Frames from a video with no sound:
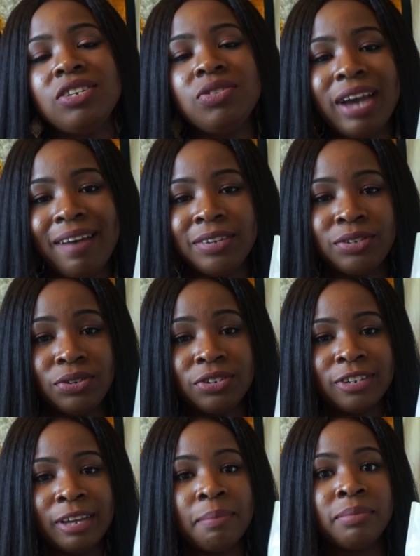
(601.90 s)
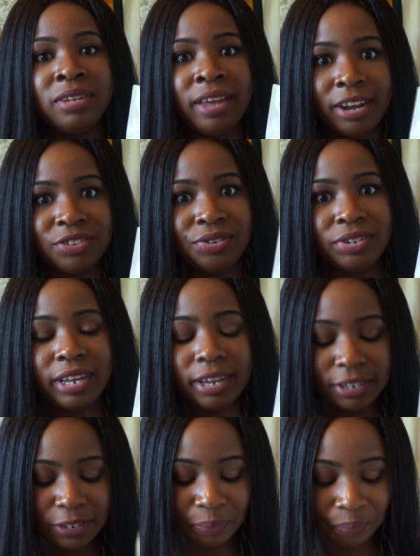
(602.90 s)
you have to do some
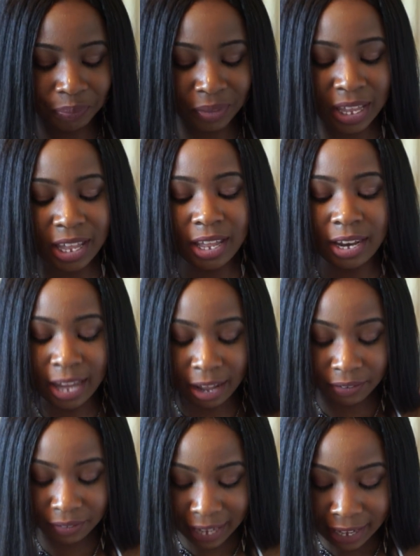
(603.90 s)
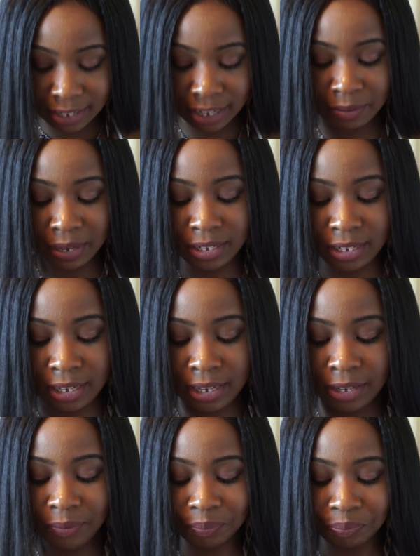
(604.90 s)
exercise. Now, flat tummy
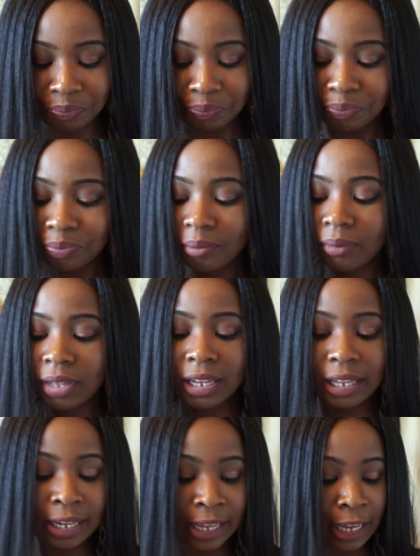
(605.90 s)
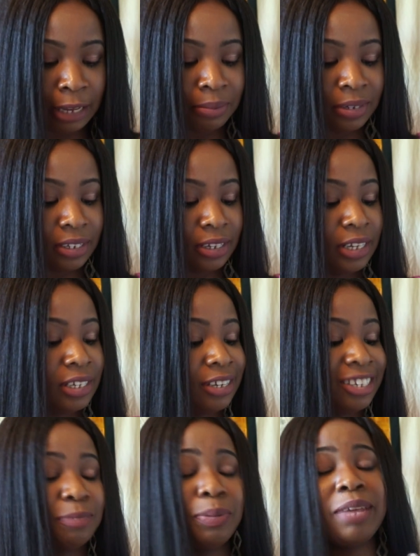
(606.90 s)
tea claims to
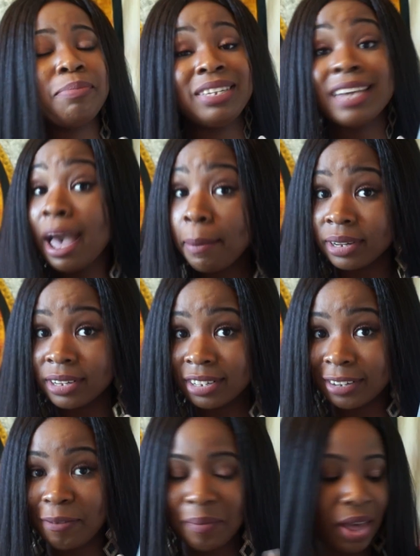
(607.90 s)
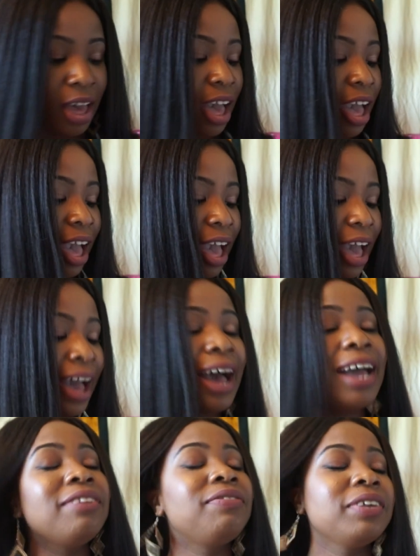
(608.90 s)
speed metabolism.
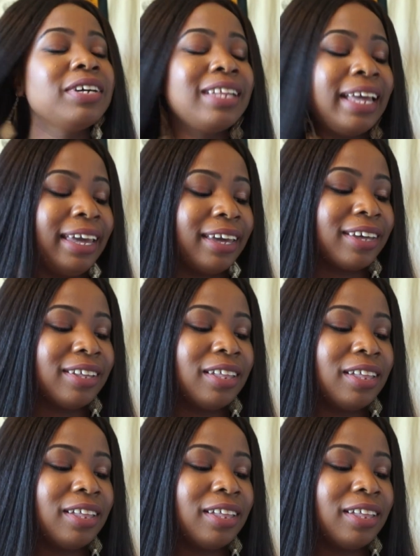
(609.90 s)
I feel like